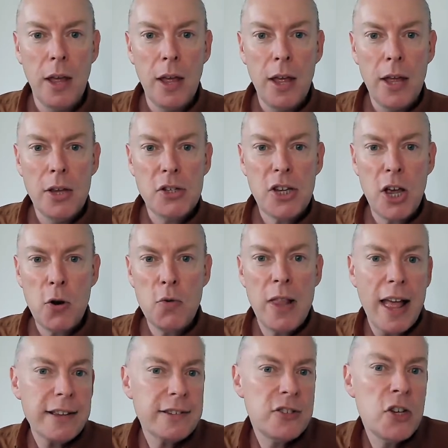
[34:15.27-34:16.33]
So
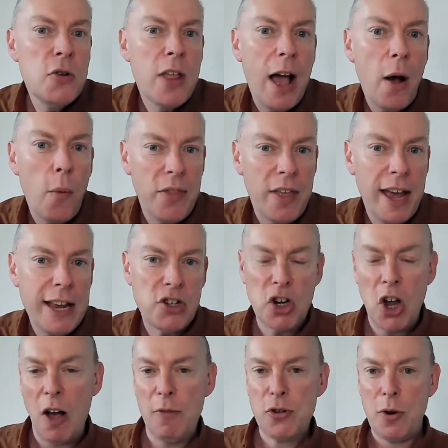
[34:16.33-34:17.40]
let's do that with a
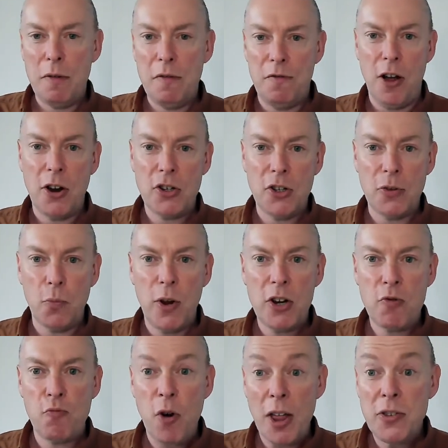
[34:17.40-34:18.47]
JavaScript function which
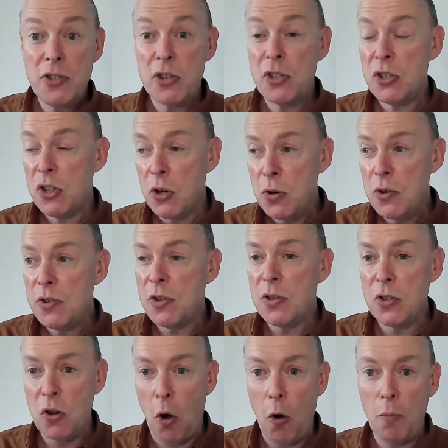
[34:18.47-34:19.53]
runs as soon as the
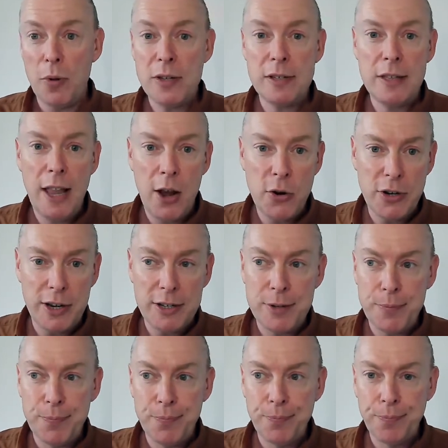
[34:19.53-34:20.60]
DOM is loaded.
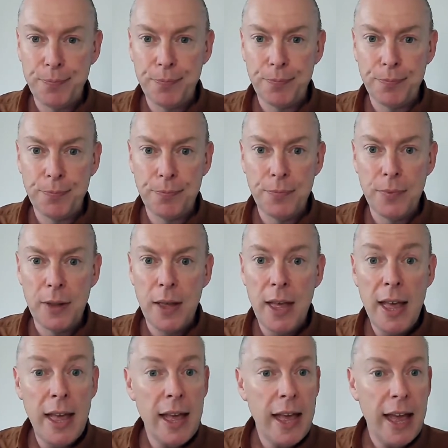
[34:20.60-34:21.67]

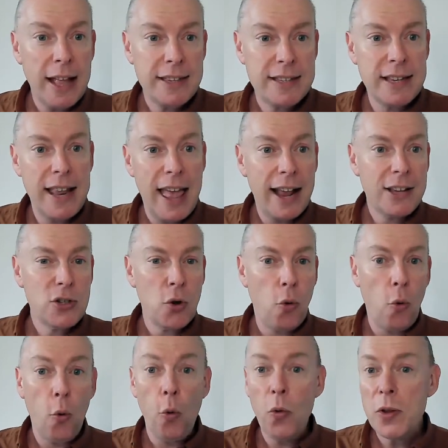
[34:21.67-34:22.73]
It selects
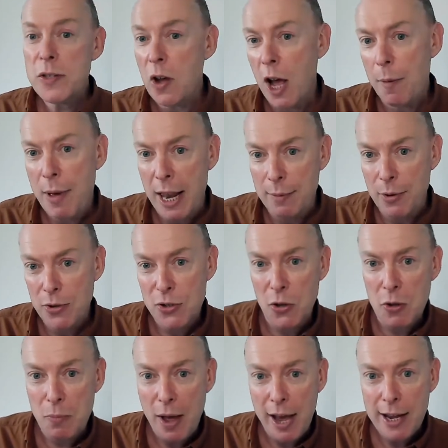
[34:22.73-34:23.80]
all the time elements on the
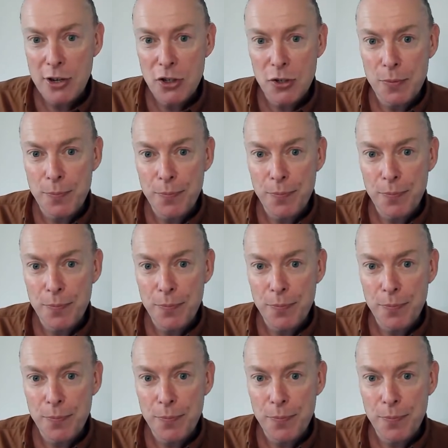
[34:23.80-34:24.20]
page,